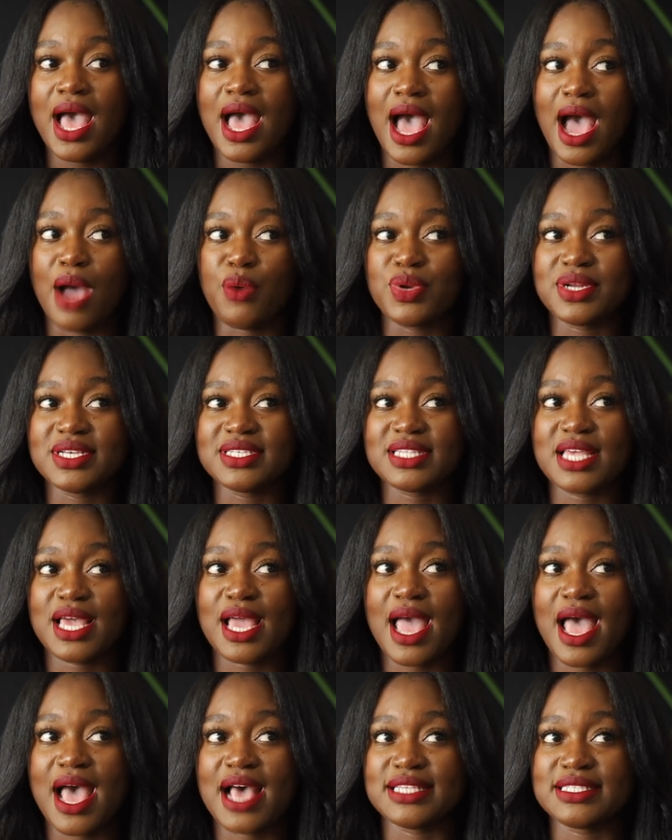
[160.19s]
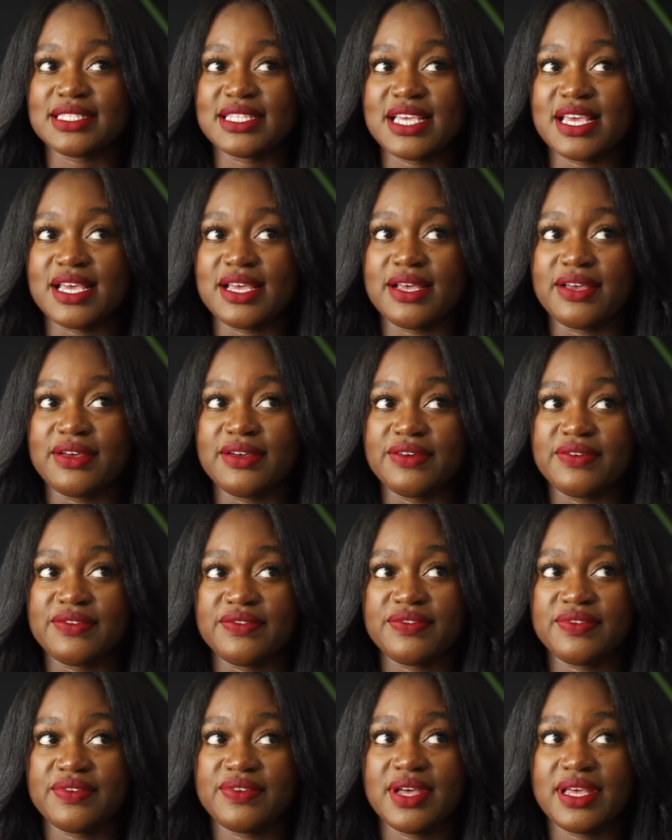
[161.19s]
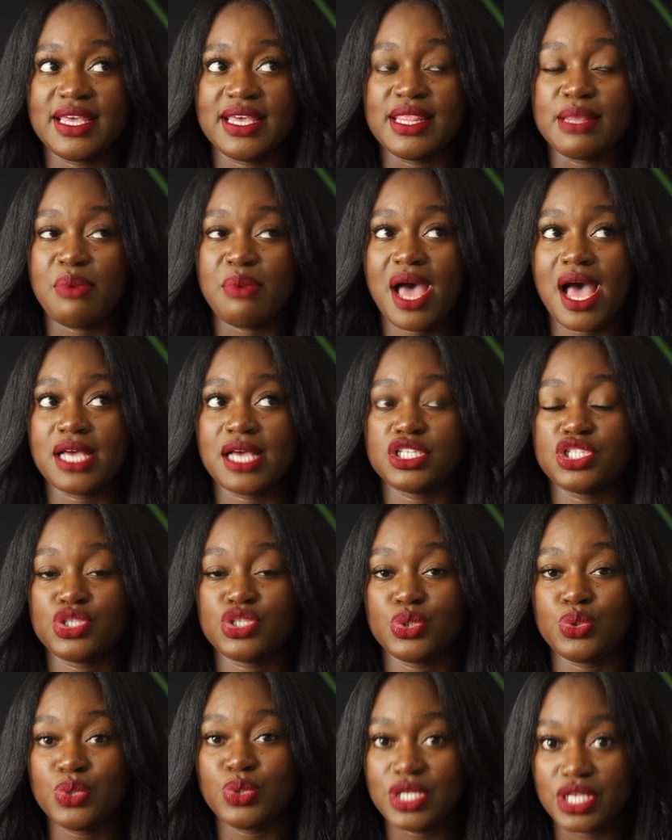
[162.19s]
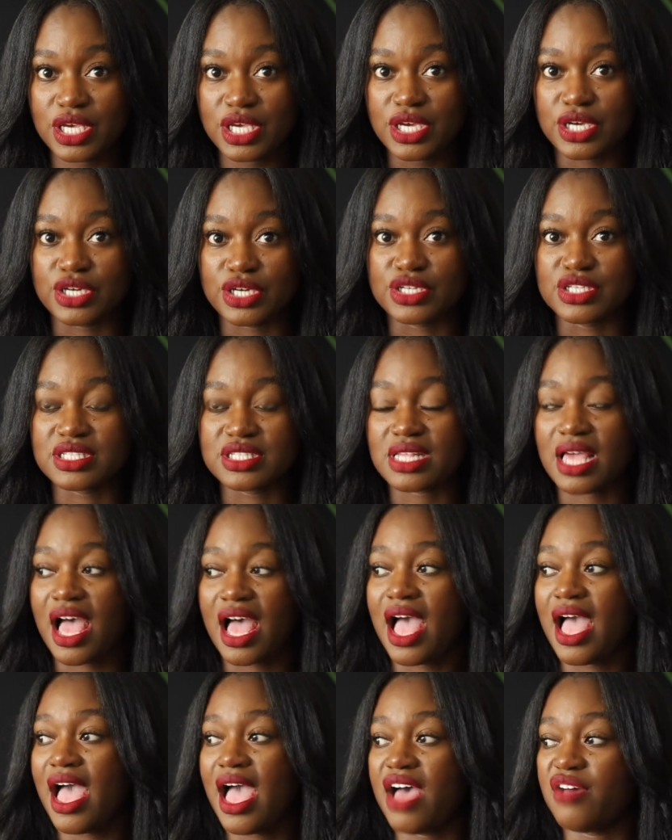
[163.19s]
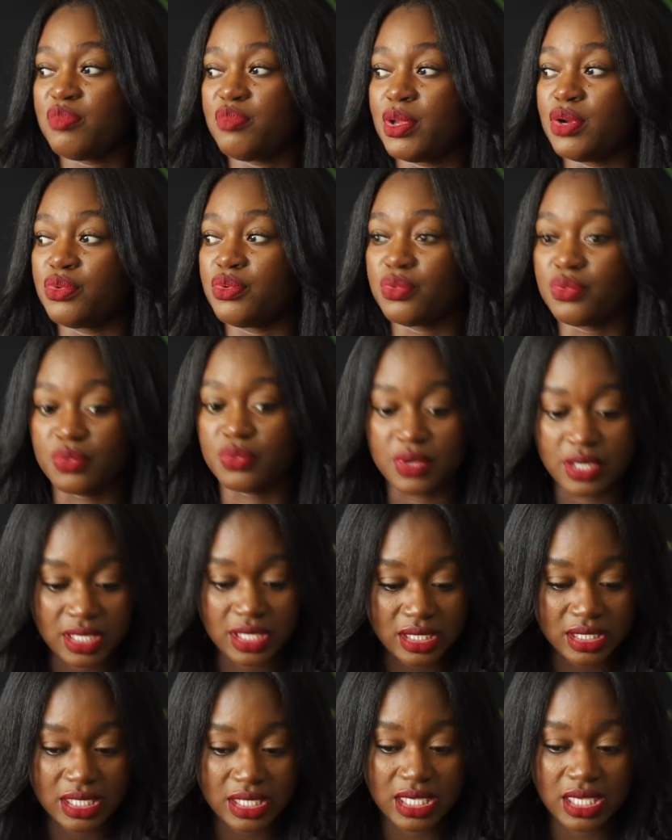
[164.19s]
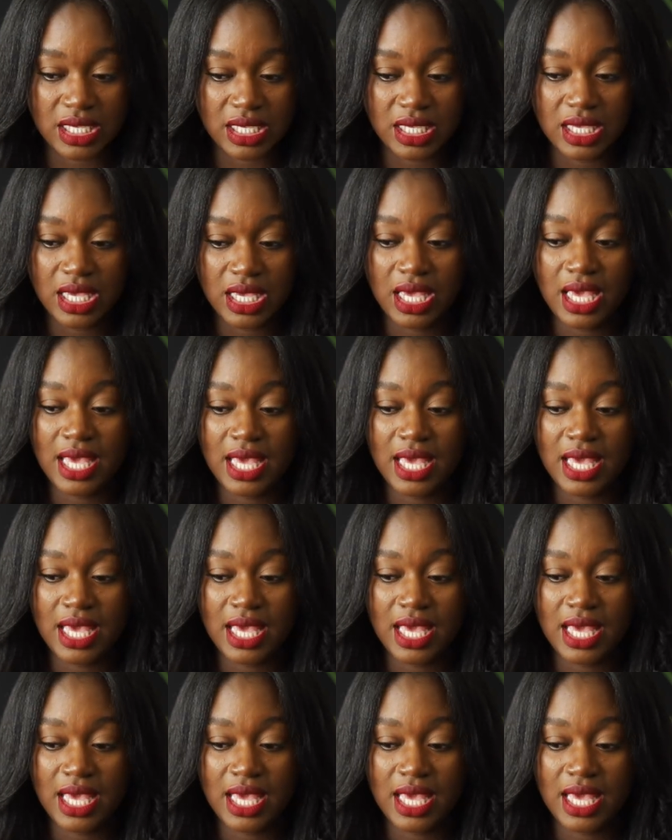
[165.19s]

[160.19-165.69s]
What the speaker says: I want to say as if in the past 2 years, I have been really